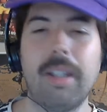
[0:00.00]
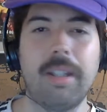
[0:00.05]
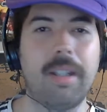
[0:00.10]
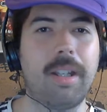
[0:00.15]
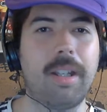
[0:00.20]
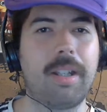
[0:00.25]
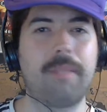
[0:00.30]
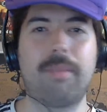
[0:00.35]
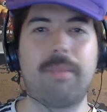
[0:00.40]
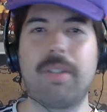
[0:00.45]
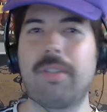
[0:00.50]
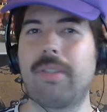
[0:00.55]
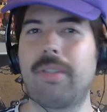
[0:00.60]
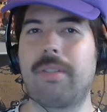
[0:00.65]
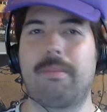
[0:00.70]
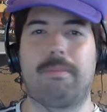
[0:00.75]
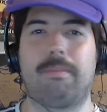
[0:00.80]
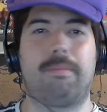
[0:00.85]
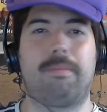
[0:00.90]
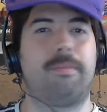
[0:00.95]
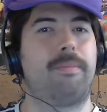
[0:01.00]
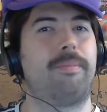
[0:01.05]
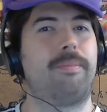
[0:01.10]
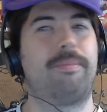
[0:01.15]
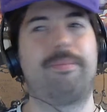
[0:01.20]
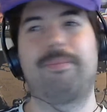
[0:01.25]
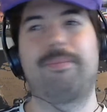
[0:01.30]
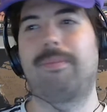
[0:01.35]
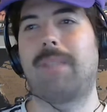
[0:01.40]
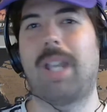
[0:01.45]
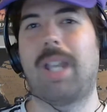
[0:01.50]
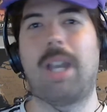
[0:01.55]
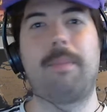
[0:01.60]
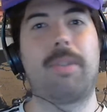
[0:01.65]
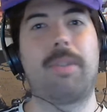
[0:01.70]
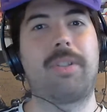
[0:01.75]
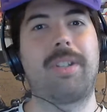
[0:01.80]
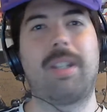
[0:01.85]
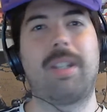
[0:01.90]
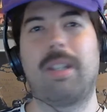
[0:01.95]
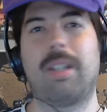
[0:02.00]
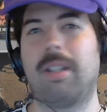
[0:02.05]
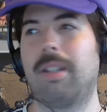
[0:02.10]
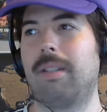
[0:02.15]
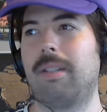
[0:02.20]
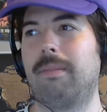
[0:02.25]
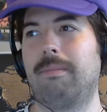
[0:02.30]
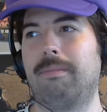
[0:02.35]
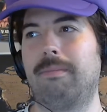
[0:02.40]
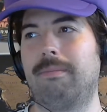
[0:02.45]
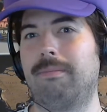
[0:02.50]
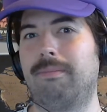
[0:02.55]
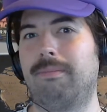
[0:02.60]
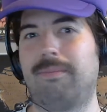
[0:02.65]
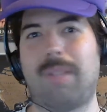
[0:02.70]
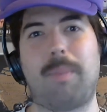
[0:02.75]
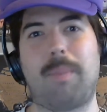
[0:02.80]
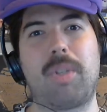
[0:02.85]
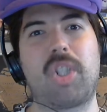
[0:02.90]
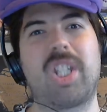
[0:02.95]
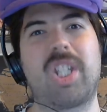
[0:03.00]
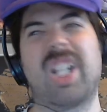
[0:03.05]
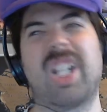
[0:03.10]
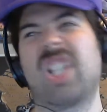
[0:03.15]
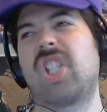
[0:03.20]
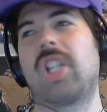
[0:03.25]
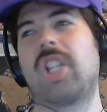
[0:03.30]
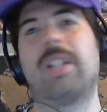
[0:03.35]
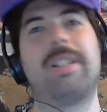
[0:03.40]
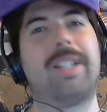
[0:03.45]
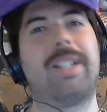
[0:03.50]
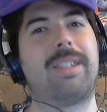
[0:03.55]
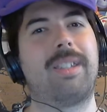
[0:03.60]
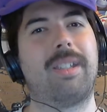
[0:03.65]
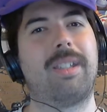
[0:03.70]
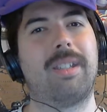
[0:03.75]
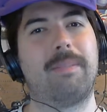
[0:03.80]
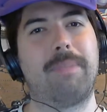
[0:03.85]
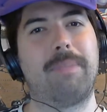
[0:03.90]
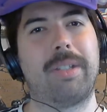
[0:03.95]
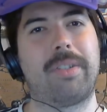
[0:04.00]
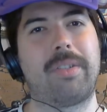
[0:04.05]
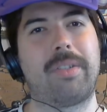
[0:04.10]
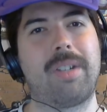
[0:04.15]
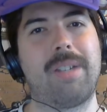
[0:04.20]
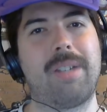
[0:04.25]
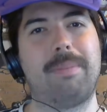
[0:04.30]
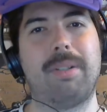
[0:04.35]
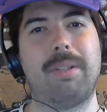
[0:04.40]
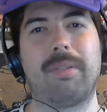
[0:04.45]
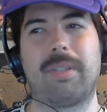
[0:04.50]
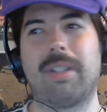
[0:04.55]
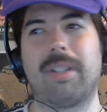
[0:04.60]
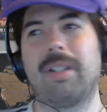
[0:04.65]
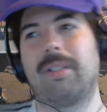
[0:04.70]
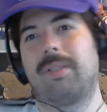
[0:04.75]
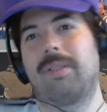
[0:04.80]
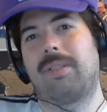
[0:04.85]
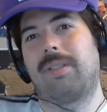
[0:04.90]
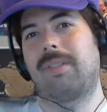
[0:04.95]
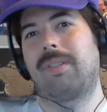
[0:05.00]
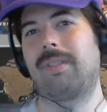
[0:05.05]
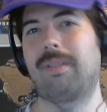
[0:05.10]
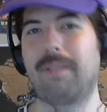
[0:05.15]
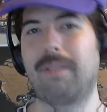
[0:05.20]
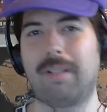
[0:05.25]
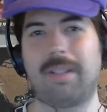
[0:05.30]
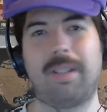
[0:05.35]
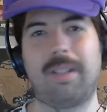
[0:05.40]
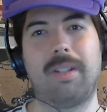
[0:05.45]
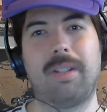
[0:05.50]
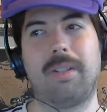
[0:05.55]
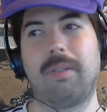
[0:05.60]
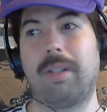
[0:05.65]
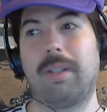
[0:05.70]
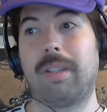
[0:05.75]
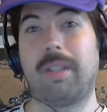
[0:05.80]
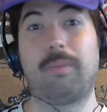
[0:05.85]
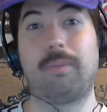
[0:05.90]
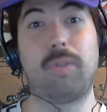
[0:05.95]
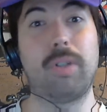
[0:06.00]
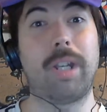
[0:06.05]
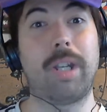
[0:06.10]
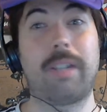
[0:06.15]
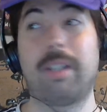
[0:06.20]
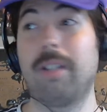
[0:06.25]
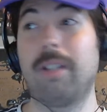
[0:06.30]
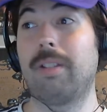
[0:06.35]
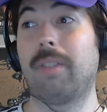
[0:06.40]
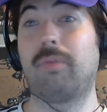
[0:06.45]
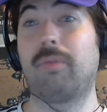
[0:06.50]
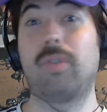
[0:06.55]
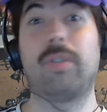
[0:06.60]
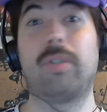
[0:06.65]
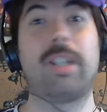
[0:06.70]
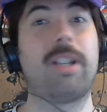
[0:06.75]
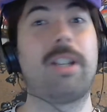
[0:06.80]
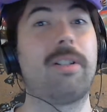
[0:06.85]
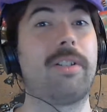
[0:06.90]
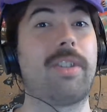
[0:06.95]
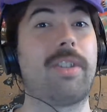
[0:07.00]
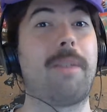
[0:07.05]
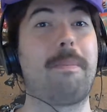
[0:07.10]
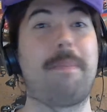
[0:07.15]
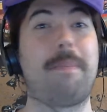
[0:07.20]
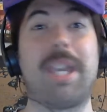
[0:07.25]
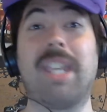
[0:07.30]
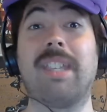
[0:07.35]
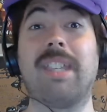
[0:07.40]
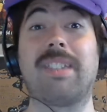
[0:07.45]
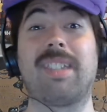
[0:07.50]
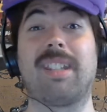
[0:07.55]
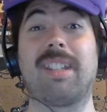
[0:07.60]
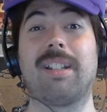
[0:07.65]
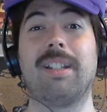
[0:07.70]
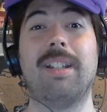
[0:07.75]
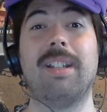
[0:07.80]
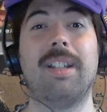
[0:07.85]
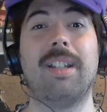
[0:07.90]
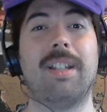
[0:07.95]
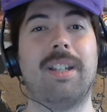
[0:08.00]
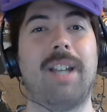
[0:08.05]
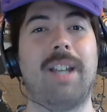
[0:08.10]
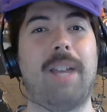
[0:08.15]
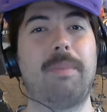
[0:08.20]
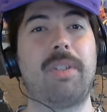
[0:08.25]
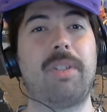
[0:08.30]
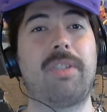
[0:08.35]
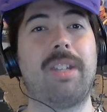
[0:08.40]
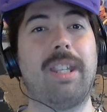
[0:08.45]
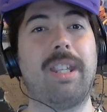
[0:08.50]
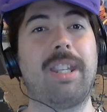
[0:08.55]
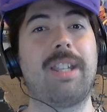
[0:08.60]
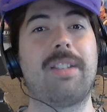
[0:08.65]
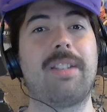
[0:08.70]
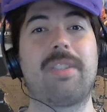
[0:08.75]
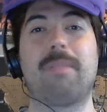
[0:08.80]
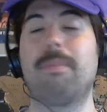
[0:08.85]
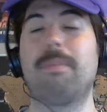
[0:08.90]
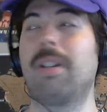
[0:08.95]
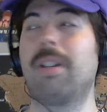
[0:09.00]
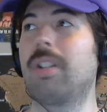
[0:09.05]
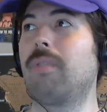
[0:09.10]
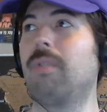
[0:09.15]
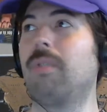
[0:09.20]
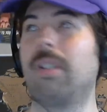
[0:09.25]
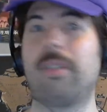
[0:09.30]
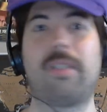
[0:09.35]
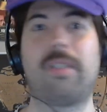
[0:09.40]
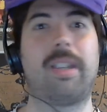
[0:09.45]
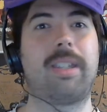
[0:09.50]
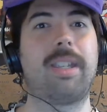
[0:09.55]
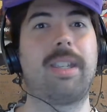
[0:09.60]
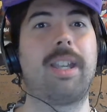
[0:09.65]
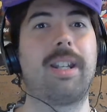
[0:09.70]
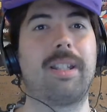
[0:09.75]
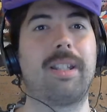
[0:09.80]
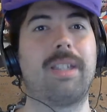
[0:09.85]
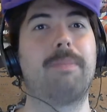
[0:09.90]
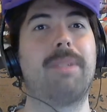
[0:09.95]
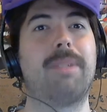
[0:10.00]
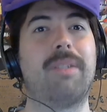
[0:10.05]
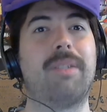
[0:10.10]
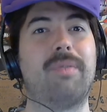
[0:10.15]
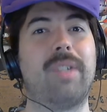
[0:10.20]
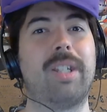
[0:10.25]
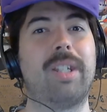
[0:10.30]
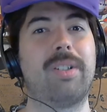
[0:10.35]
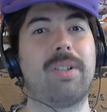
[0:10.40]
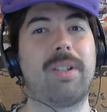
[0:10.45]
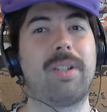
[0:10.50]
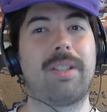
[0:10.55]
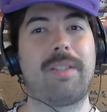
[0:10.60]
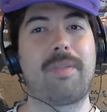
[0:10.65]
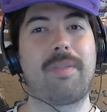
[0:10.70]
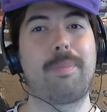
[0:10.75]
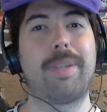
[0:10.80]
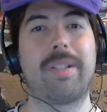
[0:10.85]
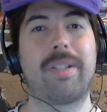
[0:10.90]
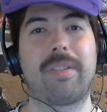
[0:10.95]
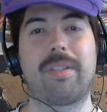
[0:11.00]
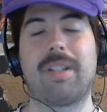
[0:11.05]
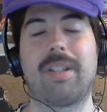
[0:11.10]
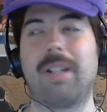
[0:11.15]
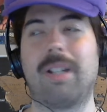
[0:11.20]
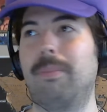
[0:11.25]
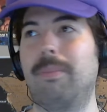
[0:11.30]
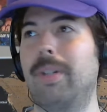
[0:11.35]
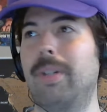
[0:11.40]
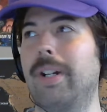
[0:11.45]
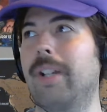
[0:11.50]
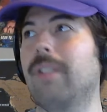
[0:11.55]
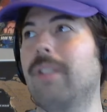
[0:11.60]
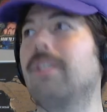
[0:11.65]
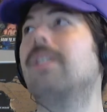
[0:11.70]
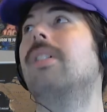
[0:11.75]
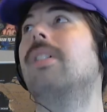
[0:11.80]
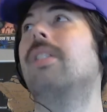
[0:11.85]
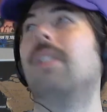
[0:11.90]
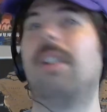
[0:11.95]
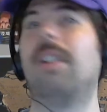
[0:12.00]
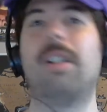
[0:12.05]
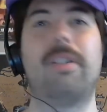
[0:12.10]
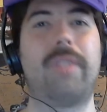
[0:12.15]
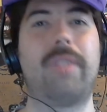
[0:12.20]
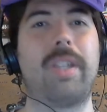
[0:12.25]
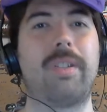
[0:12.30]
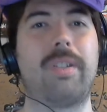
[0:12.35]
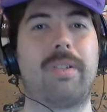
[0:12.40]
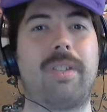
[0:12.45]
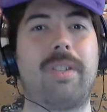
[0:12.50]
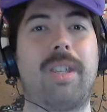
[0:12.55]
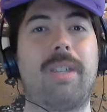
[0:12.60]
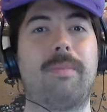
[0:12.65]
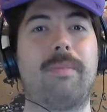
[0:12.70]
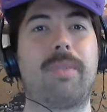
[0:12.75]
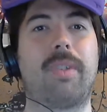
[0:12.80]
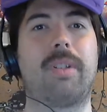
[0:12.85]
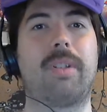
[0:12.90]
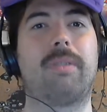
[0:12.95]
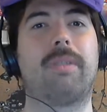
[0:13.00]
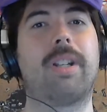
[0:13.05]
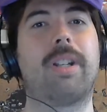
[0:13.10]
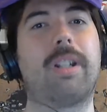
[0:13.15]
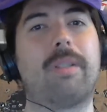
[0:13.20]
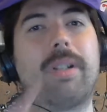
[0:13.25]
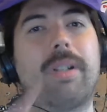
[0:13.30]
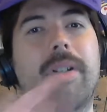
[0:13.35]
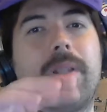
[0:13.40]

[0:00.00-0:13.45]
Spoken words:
I'm just I'm just gonna chill at the pit stop hotel. Just the food. I hear the food here is amazing. I'm just gonna eat as much food as I can at the buffet during this pit stop while all the other teams are running around